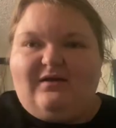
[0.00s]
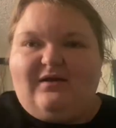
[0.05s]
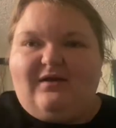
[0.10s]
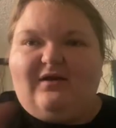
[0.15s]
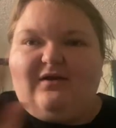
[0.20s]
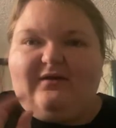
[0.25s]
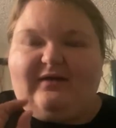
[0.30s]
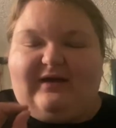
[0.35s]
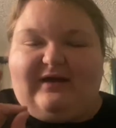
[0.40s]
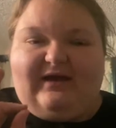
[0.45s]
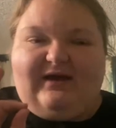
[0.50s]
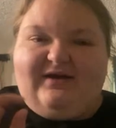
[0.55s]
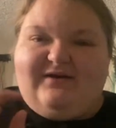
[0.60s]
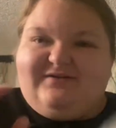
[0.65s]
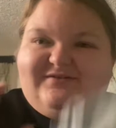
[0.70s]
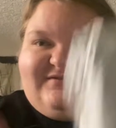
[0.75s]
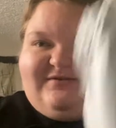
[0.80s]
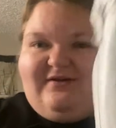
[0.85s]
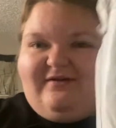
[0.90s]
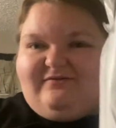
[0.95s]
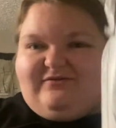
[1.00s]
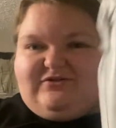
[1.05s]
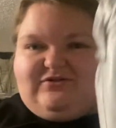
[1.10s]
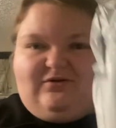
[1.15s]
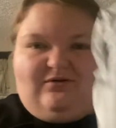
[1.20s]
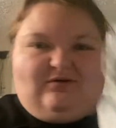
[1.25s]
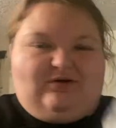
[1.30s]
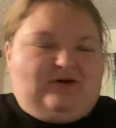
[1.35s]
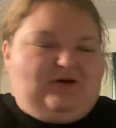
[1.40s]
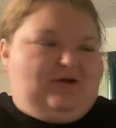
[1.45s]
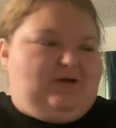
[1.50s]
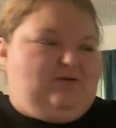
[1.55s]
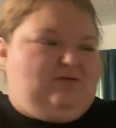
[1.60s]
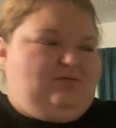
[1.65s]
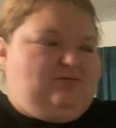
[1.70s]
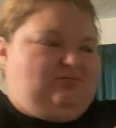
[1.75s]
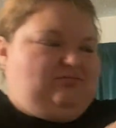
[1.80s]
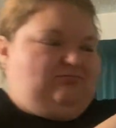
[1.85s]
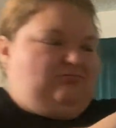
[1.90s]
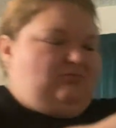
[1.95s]
Okay, I also have a Torrid
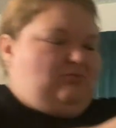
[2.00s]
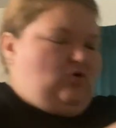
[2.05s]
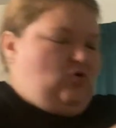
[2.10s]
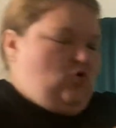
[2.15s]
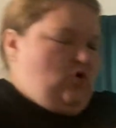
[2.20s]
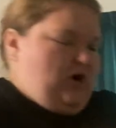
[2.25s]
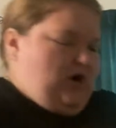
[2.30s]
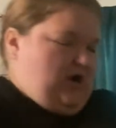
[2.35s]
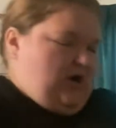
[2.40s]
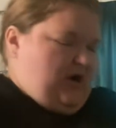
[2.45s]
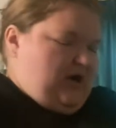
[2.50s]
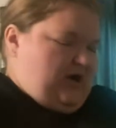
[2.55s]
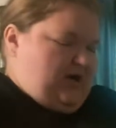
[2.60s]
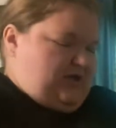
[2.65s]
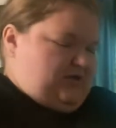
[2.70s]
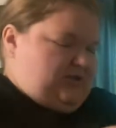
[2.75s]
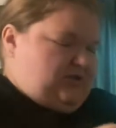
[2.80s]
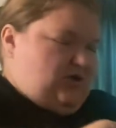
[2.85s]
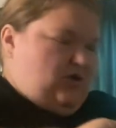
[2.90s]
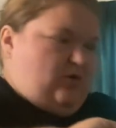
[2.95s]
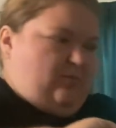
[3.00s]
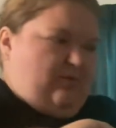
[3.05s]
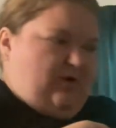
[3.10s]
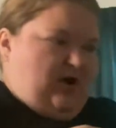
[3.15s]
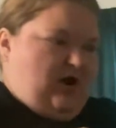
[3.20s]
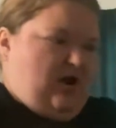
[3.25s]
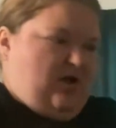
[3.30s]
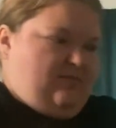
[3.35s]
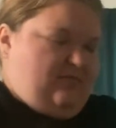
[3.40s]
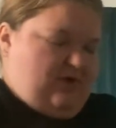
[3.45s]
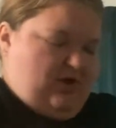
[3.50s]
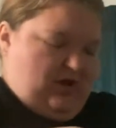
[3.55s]
order I need to open up.